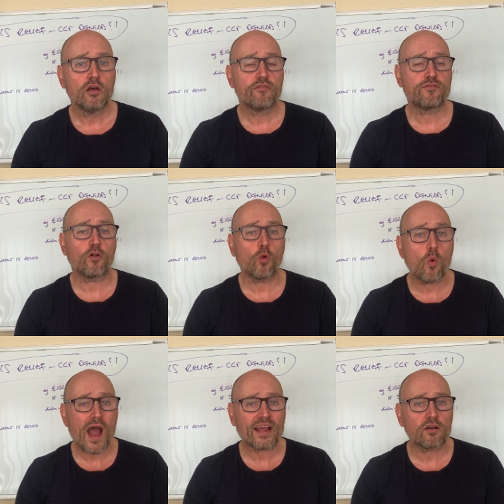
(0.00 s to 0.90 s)
full
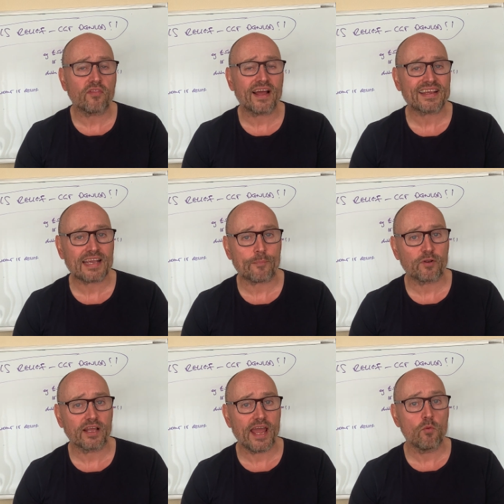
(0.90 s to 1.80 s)
whack on that
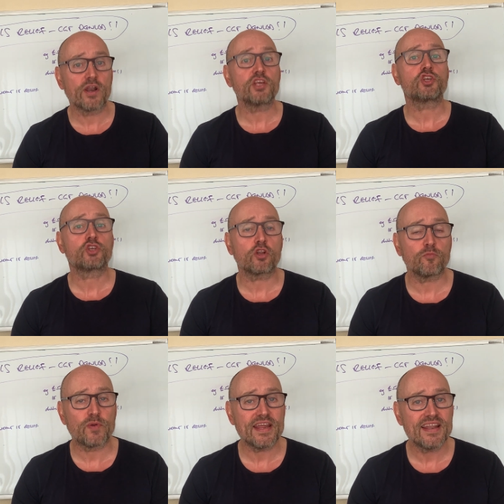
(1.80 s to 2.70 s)
capital gain when it should
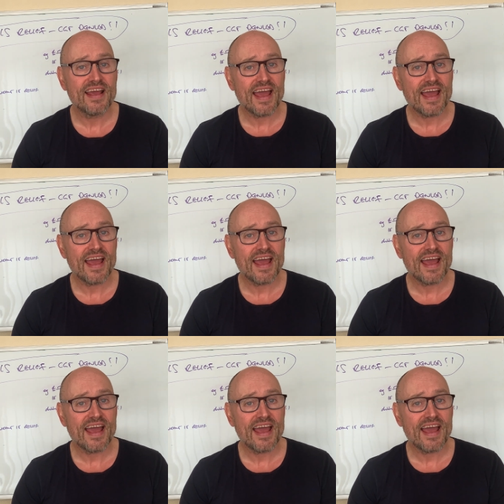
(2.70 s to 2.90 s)
have been